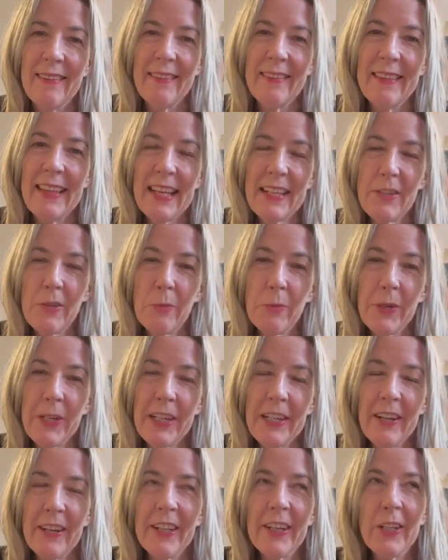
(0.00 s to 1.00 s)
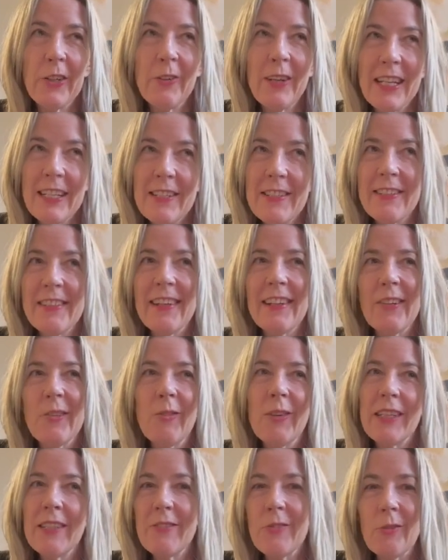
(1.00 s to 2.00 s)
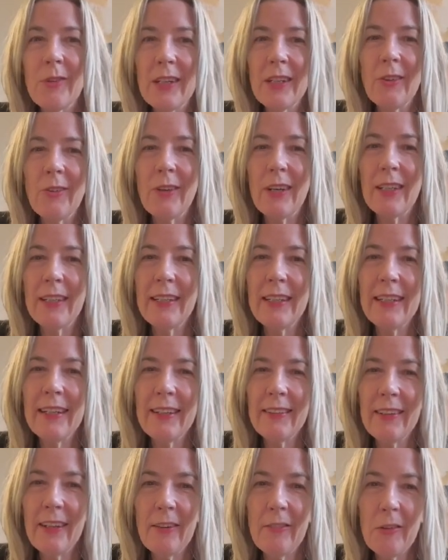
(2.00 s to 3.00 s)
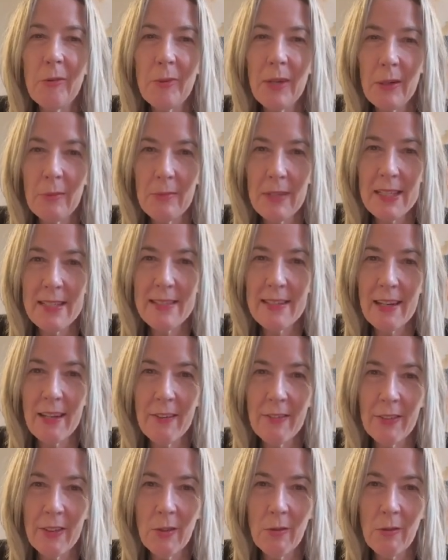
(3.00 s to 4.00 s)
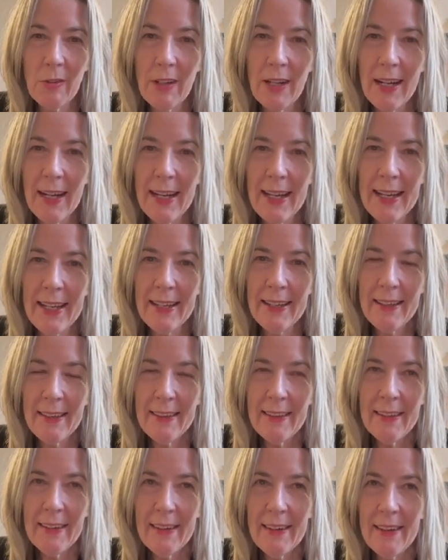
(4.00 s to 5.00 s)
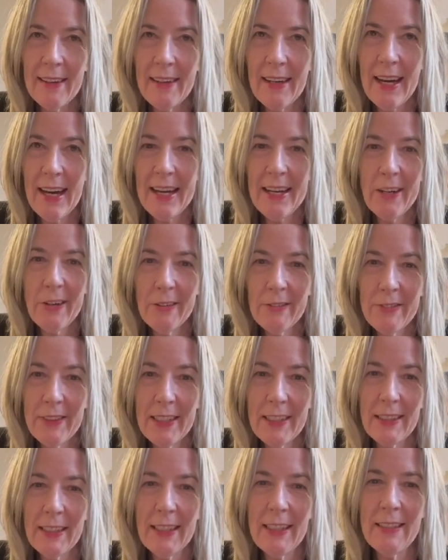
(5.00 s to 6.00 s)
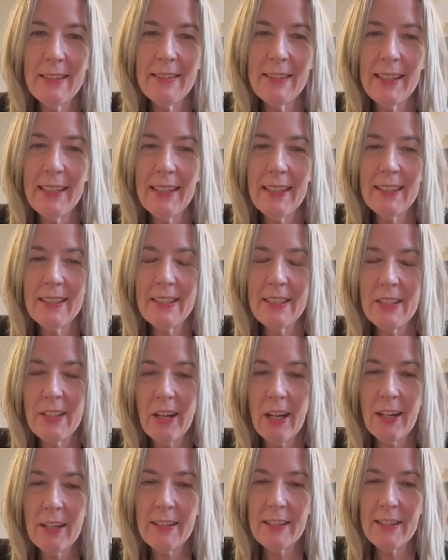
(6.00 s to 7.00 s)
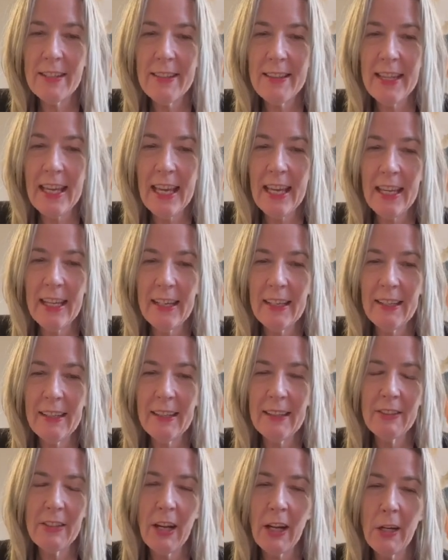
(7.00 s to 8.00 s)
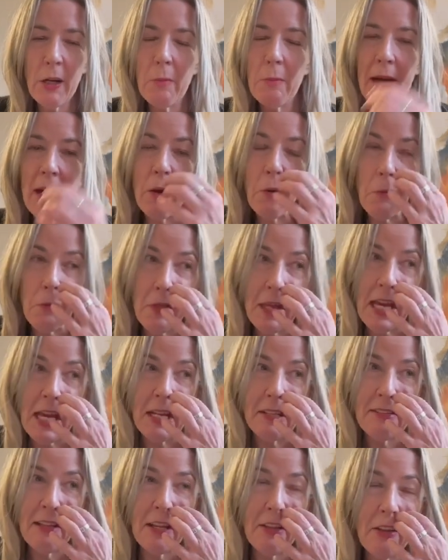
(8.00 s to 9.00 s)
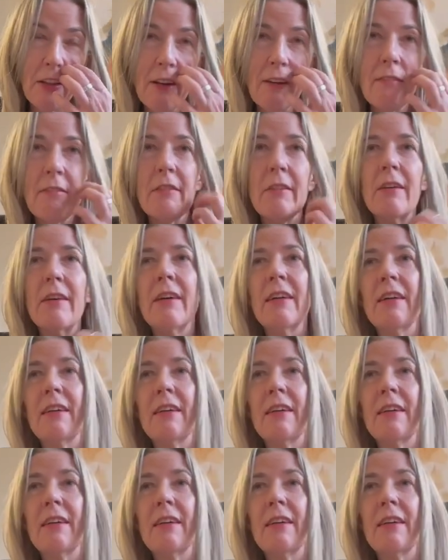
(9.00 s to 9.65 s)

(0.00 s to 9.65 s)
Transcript: That's a pretty hard question. What's one quality I love about myself and why? I don't find it easy to talk to thing talk about things I love